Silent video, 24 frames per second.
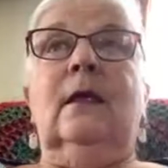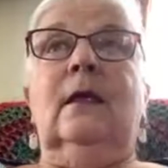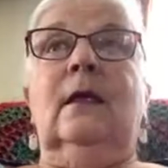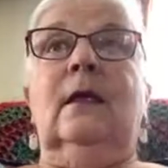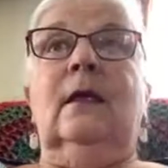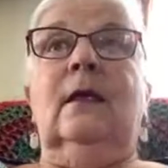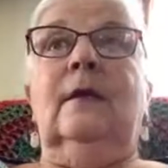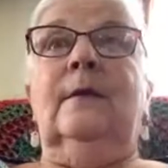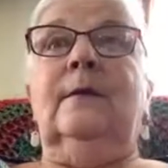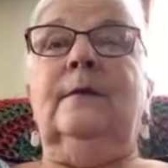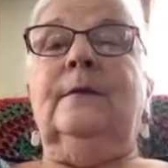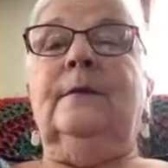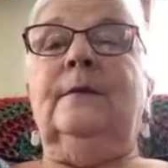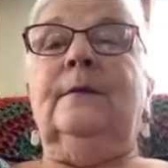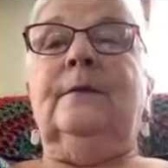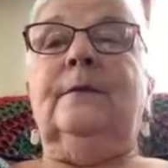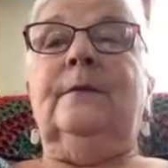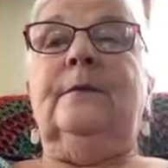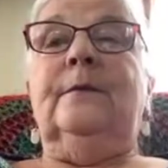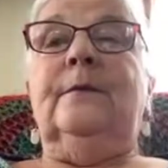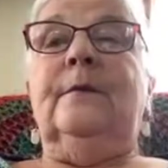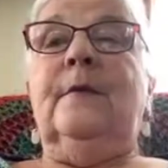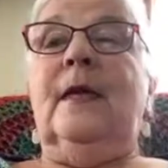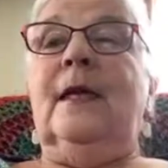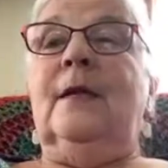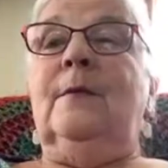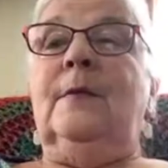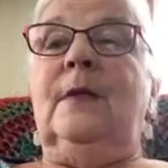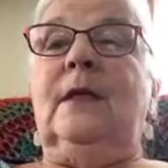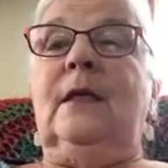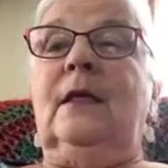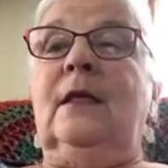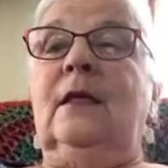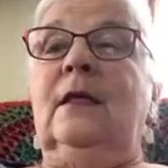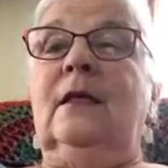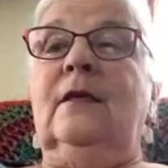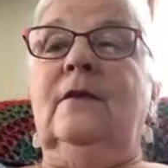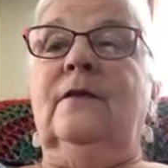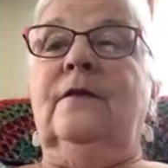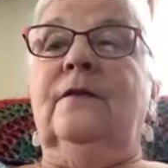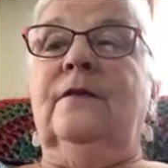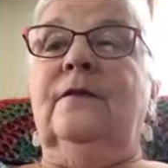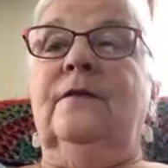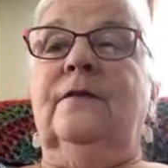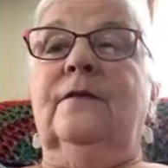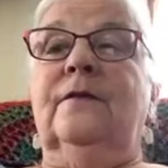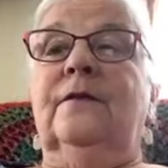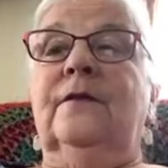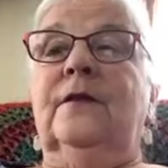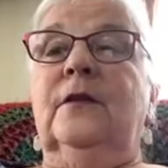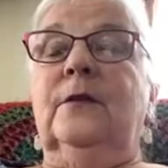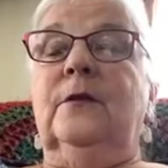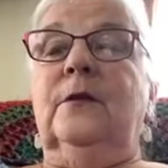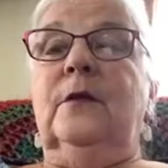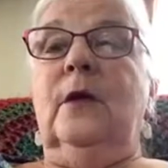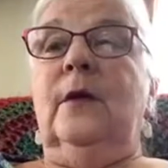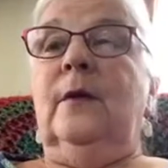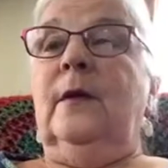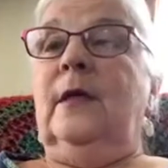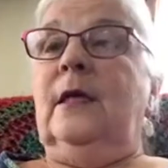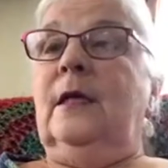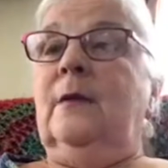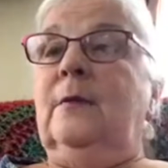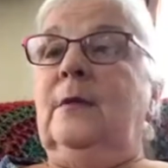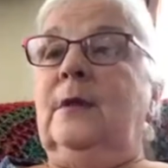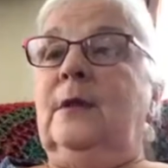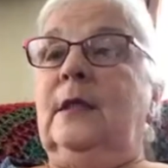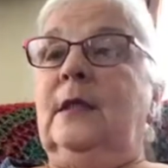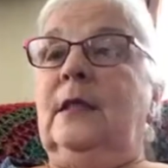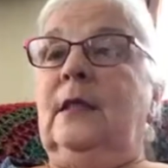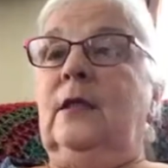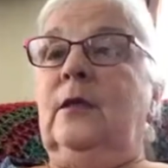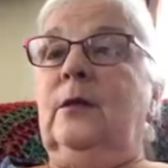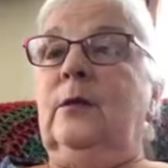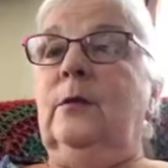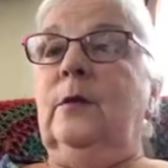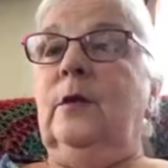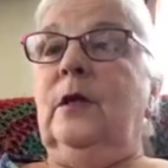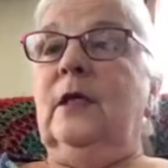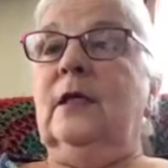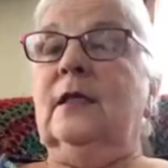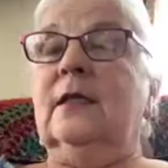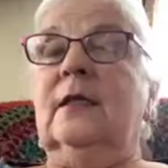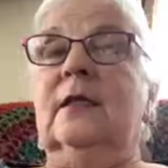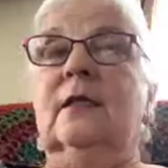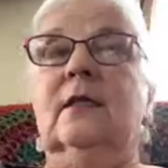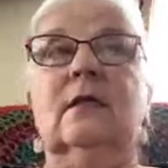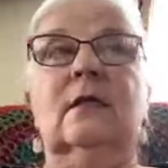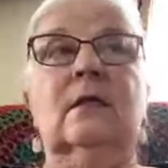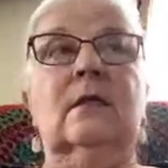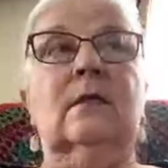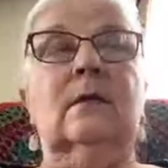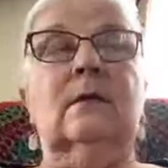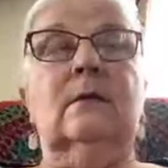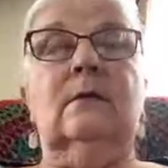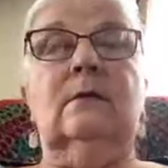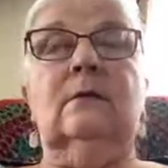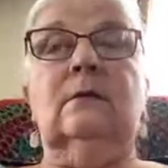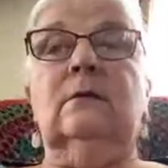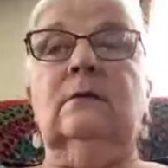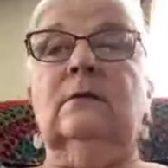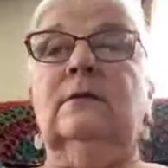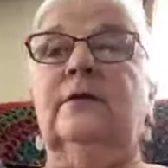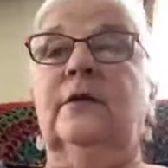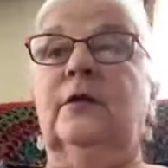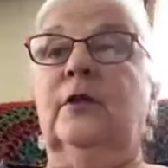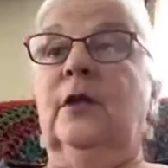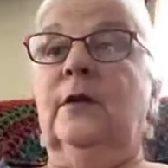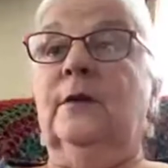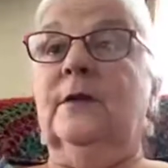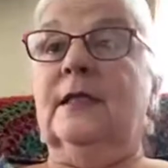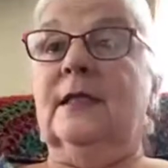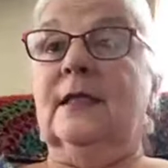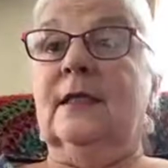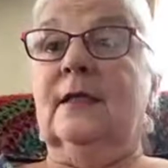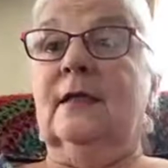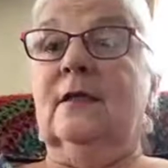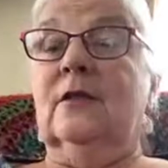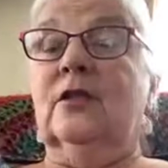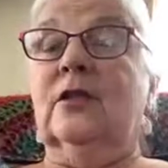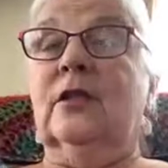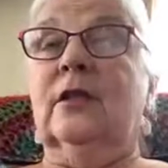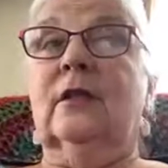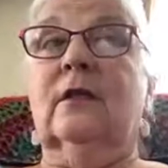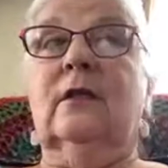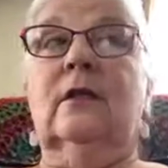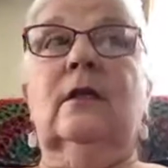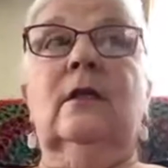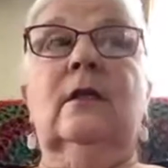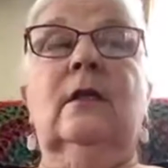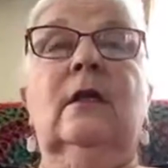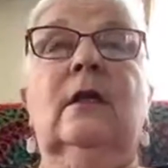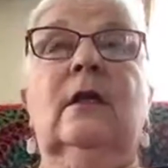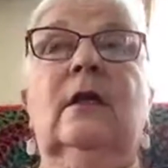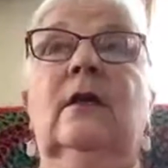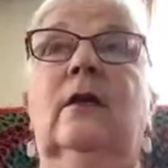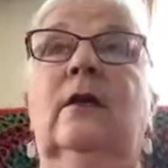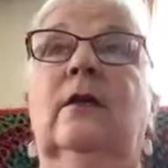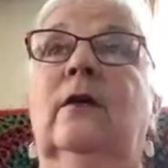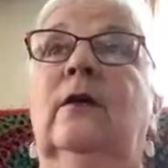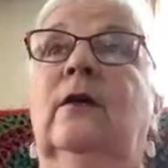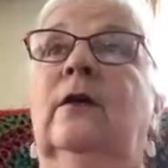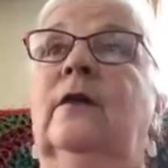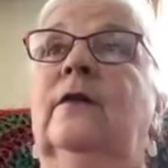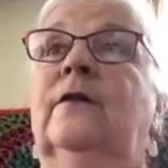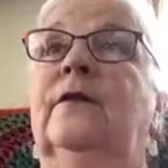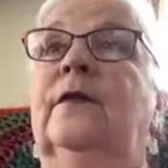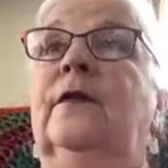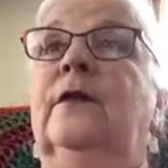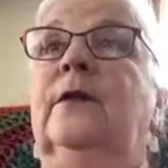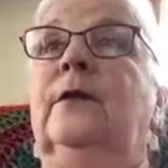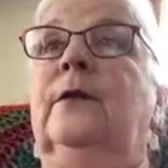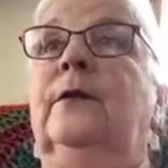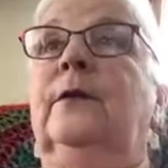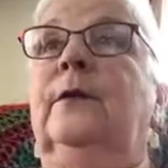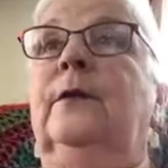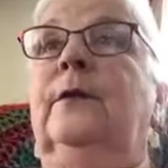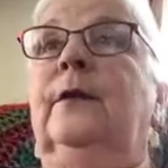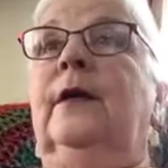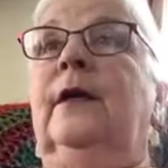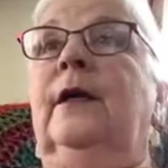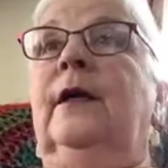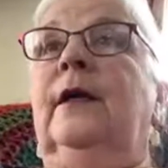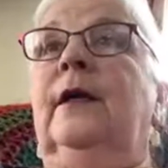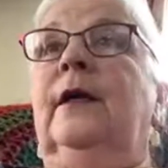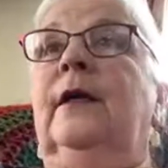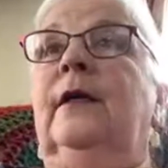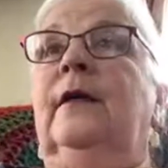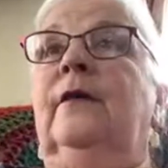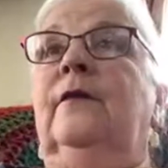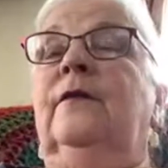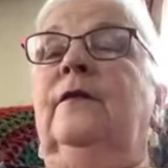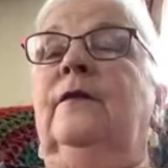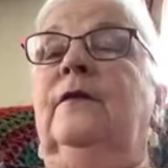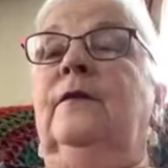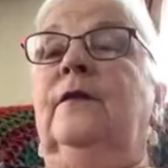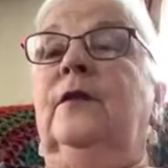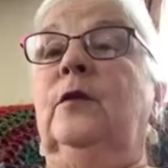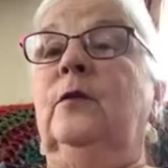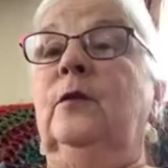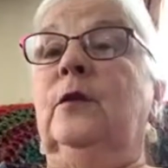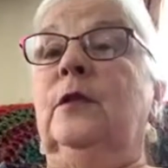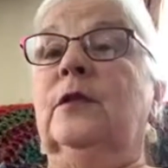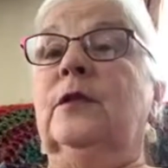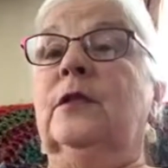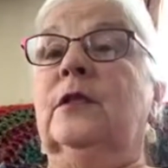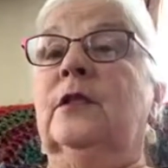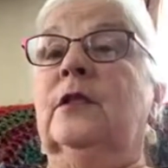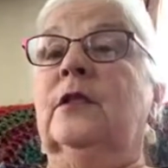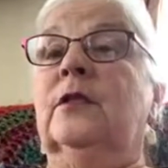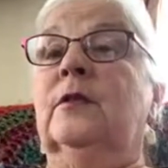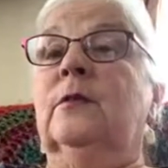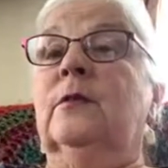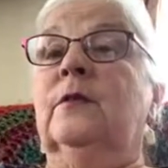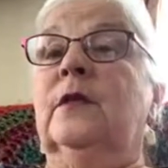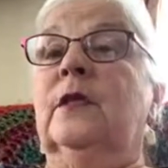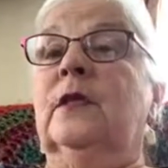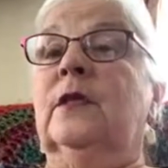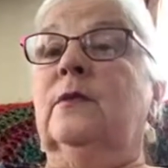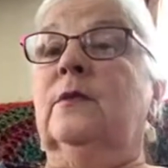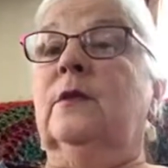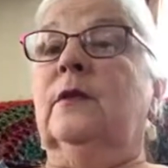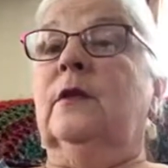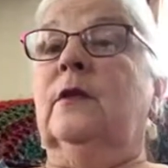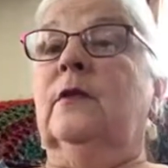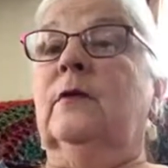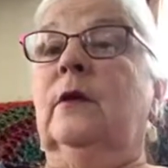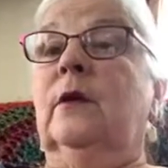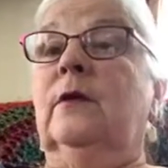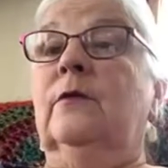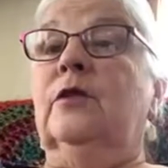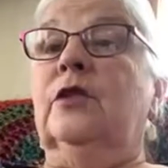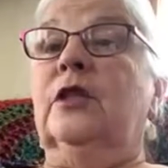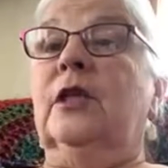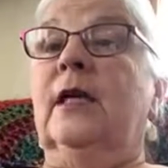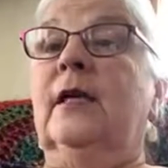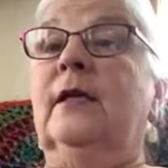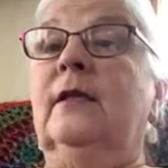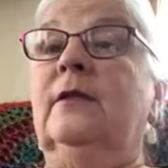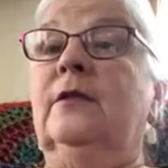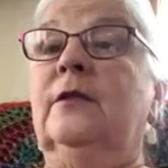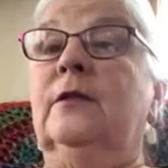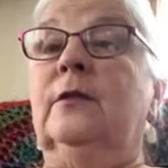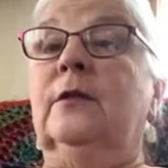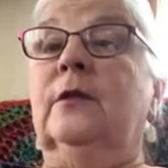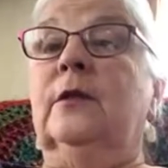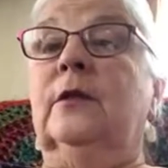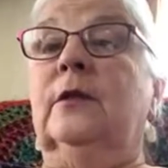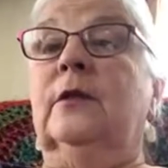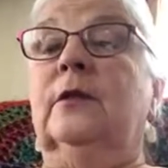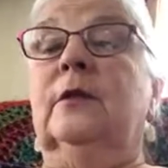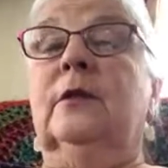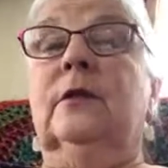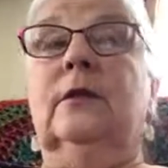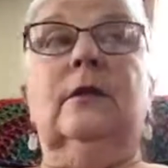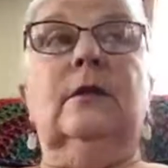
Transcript: maybe if you anybody who works in a school, if you know a teacher, or if you want to do this with your own child, you can